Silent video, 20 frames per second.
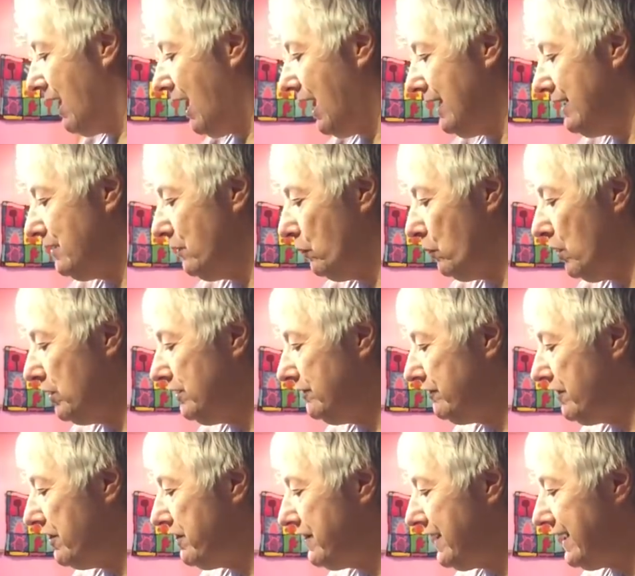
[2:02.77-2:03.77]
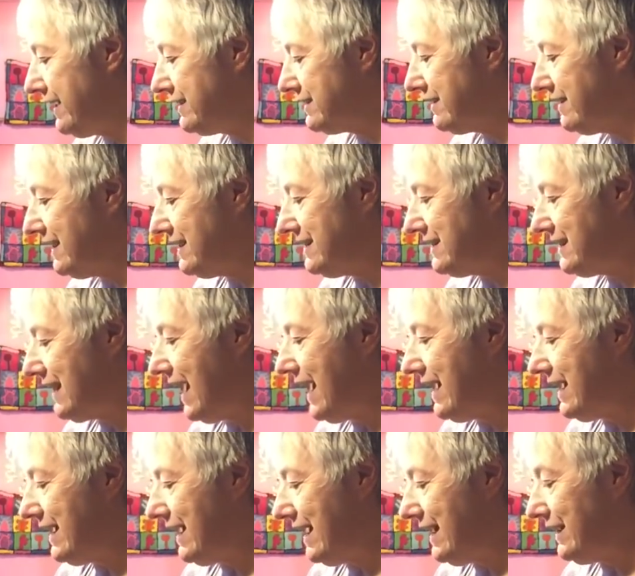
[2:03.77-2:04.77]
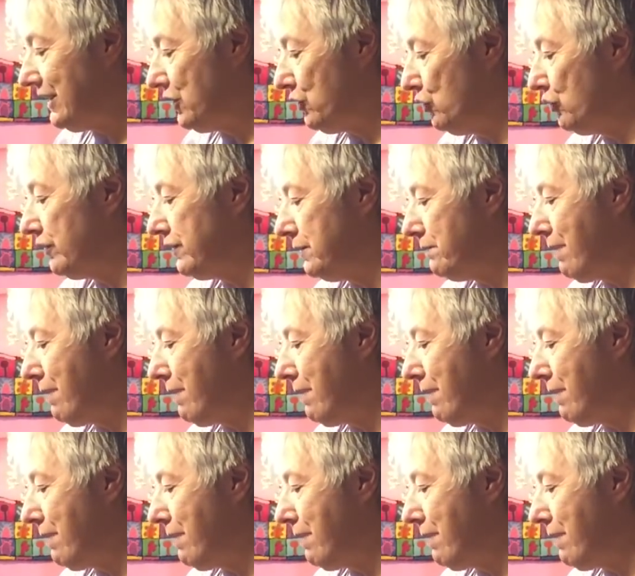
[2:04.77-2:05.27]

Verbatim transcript: And one of the things they say in Cook